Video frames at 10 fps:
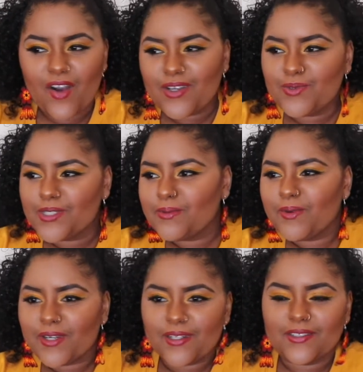always wanted to be
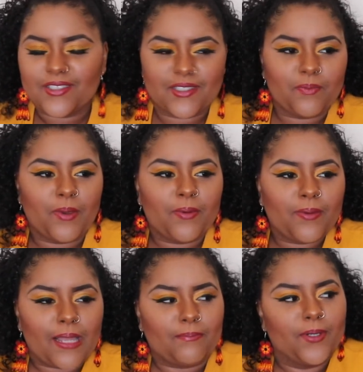one of those
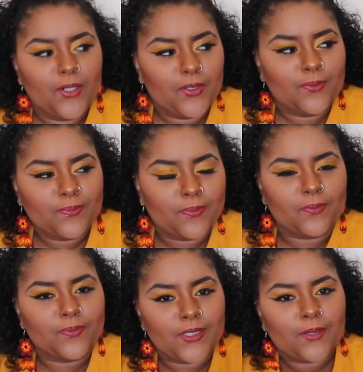people like boom,
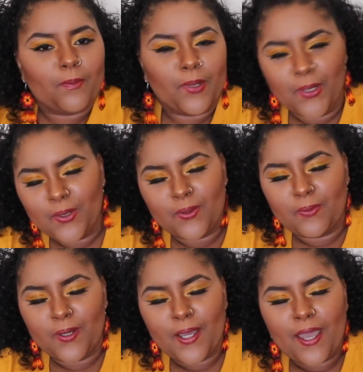
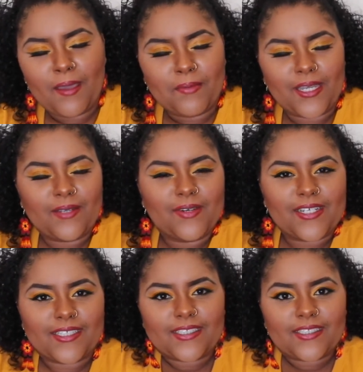boom. But
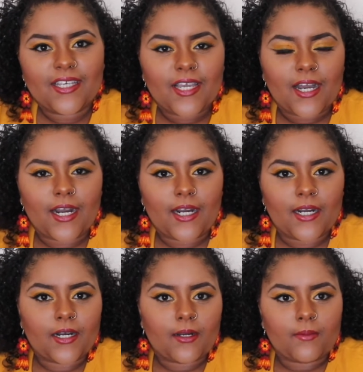anyways,
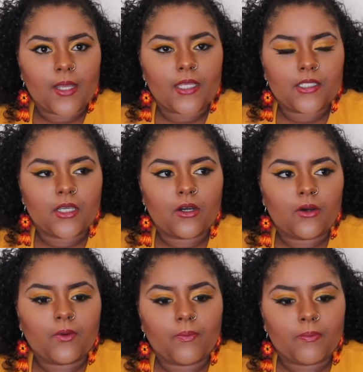um,
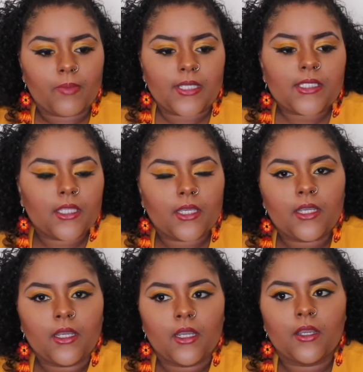so
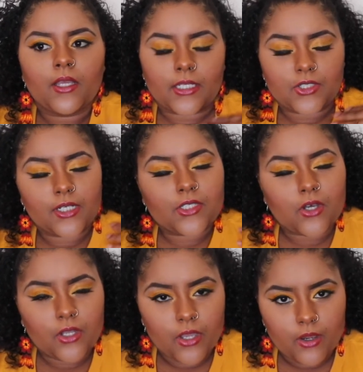basically, as you guys
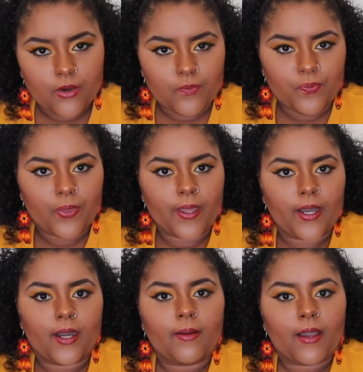all know,
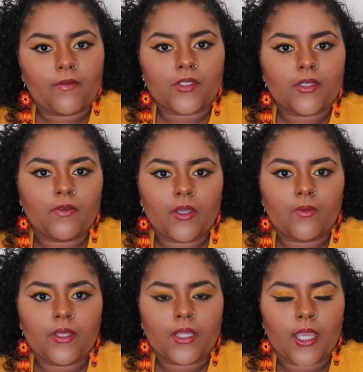um, I was living
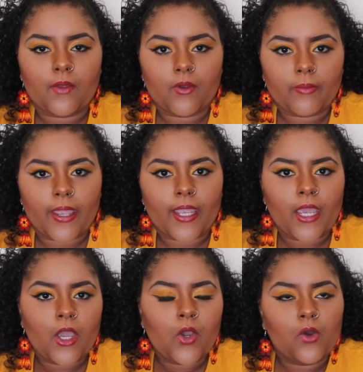with a roommate
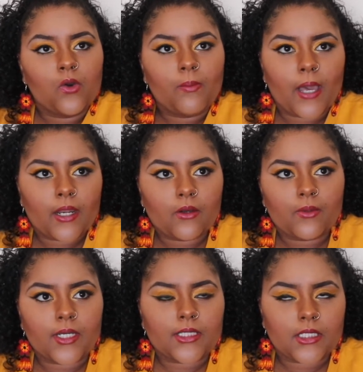who
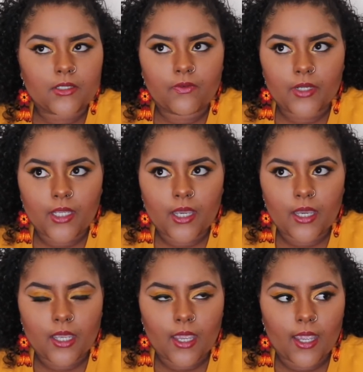battled with
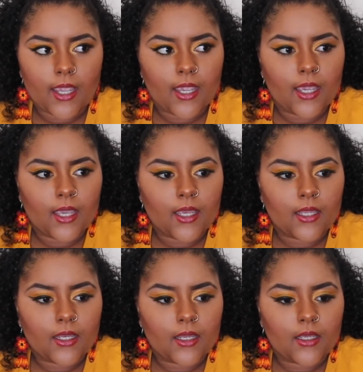schizophrenia
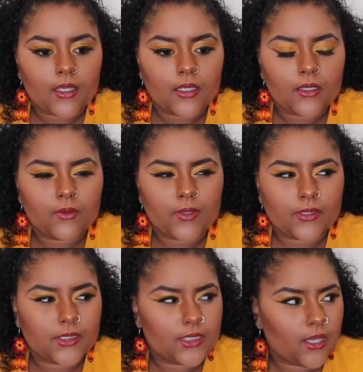and what
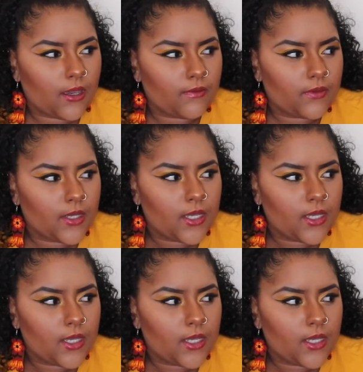else did she have?